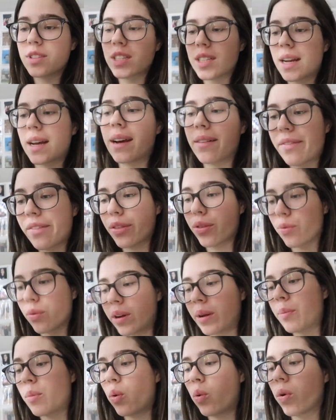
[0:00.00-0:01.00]
for today. I have
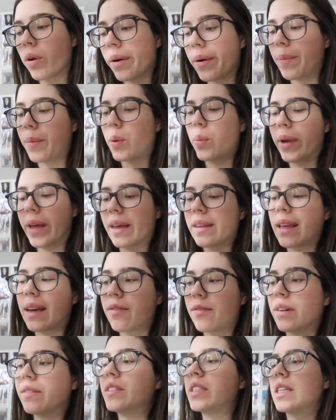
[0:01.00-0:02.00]
three more, but we get
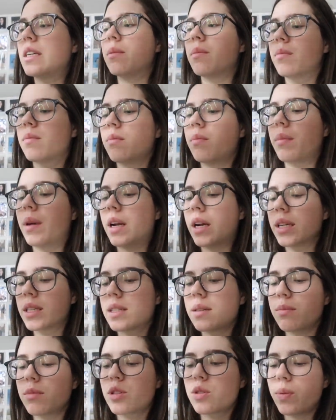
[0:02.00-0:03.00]
like 15
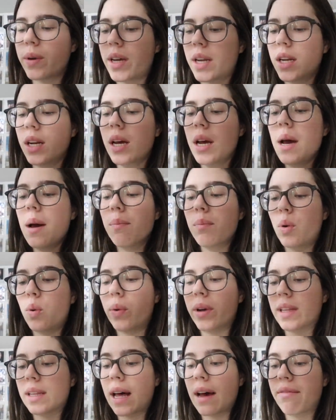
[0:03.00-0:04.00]
minutes in between, but
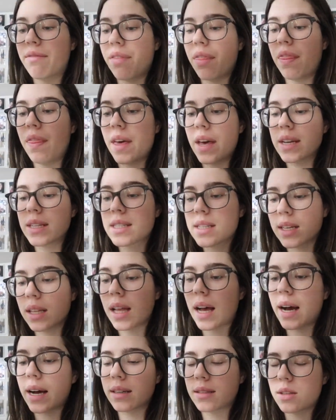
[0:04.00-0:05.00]
we left this
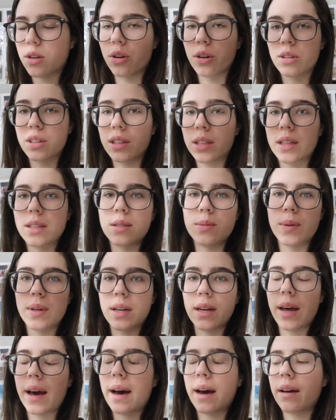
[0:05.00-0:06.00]
class early because we
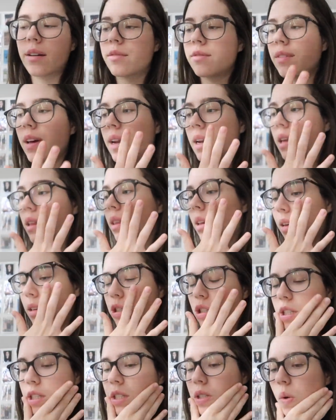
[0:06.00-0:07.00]
didn't have anything
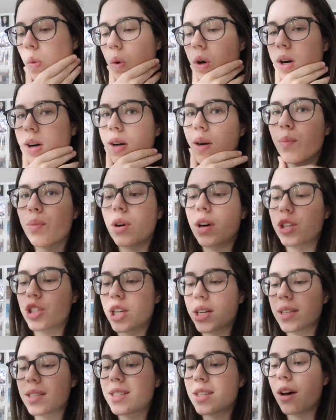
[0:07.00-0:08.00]
just to work on a
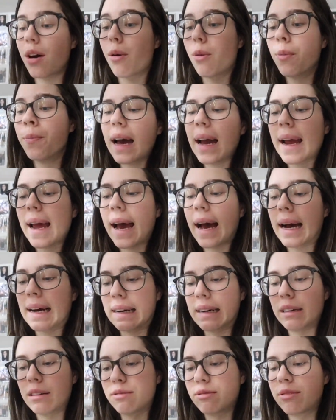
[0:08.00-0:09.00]
project. So I
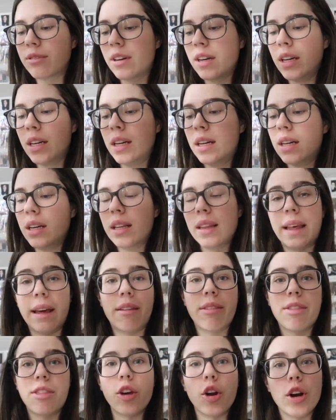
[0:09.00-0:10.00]
have
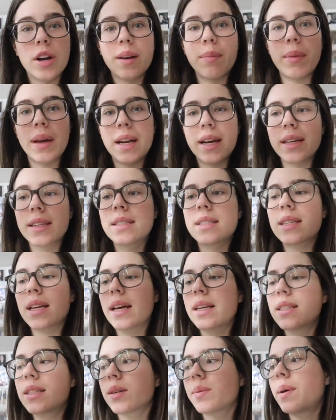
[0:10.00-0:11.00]
like 30 minutes
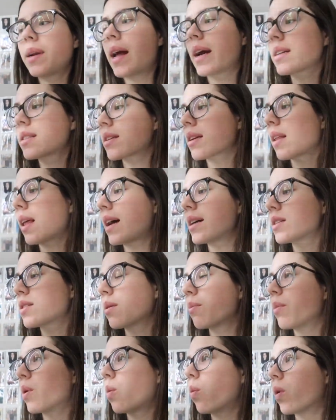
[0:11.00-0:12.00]
until my next class.
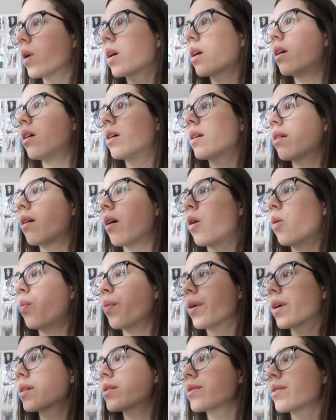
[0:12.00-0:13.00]
So I'm going to work on
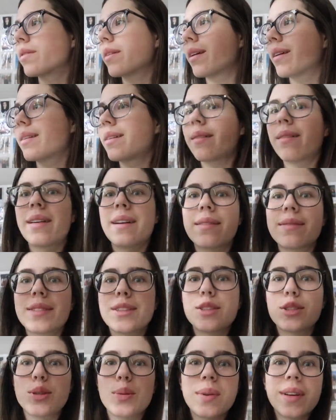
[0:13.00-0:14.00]
homework so that I don't have
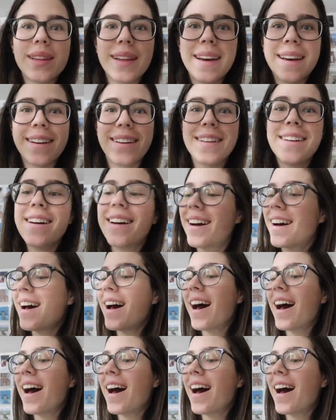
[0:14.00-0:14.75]
to do it later.